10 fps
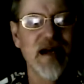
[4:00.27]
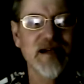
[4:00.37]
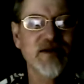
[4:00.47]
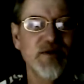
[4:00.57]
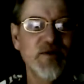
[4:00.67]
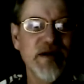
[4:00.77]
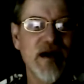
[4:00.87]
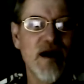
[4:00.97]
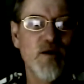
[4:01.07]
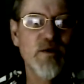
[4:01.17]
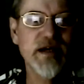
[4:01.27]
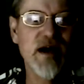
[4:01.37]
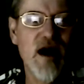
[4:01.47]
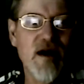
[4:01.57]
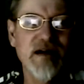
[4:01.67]
That's who we are. We
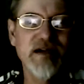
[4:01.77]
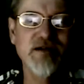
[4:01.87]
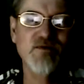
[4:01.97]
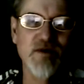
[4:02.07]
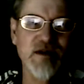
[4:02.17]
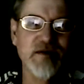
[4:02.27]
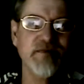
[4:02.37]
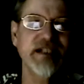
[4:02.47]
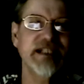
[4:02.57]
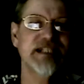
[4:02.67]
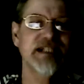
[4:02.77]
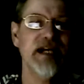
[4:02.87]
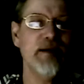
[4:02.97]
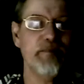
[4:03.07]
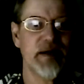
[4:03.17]
are His
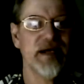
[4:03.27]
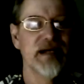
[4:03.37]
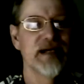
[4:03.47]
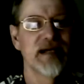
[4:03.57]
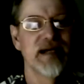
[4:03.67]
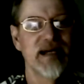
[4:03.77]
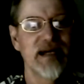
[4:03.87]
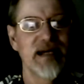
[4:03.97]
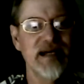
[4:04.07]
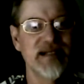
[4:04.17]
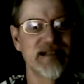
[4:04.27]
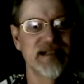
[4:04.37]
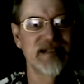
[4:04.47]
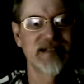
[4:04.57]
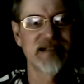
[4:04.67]
workmanship. His
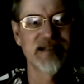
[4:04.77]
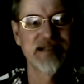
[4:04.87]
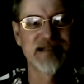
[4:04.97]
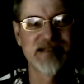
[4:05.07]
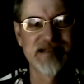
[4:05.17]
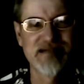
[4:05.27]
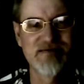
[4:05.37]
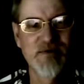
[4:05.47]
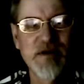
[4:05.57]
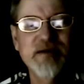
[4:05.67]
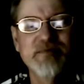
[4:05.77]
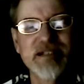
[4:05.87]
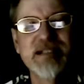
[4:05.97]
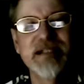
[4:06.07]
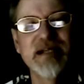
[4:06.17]

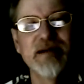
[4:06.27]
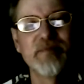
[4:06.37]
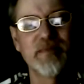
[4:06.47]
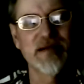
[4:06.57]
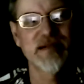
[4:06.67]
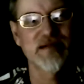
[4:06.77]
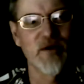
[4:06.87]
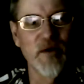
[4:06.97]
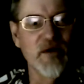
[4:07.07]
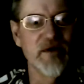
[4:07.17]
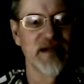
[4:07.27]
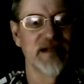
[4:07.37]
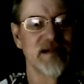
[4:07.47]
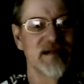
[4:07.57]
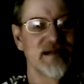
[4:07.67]
workmanship. Glory.
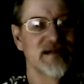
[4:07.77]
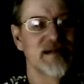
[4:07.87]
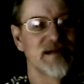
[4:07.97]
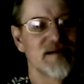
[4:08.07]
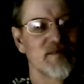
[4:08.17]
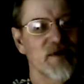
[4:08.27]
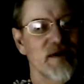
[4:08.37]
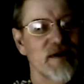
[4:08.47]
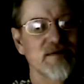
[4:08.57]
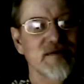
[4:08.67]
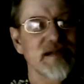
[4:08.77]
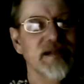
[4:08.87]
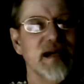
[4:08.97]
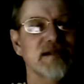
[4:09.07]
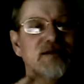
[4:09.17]
Praise the Lord.
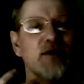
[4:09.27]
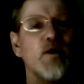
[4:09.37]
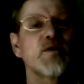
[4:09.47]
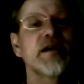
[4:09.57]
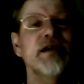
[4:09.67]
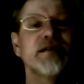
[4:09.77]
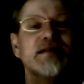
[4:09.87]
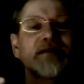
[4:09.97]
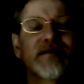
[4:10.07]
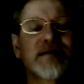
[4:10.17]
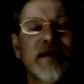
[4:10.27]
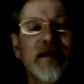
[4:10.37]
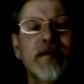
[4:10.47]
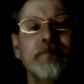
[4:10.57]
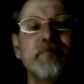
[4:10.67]
Let that soak in. Just let
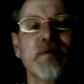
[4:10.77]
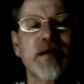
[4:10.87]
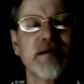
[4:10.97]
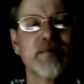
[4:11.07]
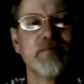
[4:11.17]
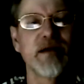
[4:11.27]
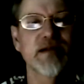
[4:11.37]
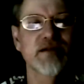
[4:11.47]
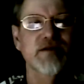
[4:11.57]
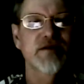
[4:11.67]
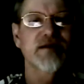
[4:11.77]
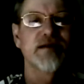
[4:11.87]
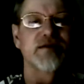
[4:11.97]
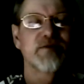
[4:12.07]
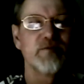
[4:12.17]
that minister to
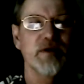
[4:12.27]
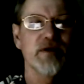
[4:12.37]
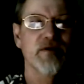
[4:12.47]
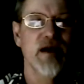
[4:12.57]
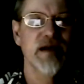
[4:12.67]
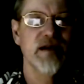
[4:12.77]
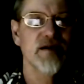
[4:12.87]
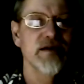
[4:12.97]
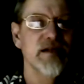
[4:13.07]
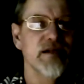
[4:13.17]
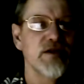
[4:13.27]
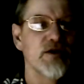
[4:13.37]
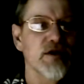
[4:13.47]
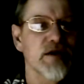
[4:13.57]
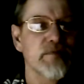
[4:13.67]
your spirit right now that
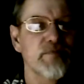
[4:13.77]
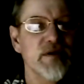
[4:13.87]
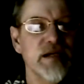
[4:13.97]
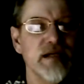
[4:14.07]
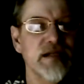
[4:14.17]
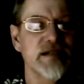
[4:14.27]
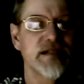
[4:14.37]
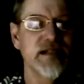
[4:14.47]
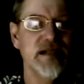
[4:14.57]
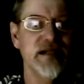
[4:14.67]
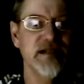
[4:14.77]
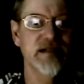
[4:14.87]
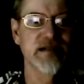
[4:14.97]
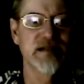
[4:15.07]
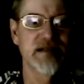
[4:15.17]
you're complete in Jesus.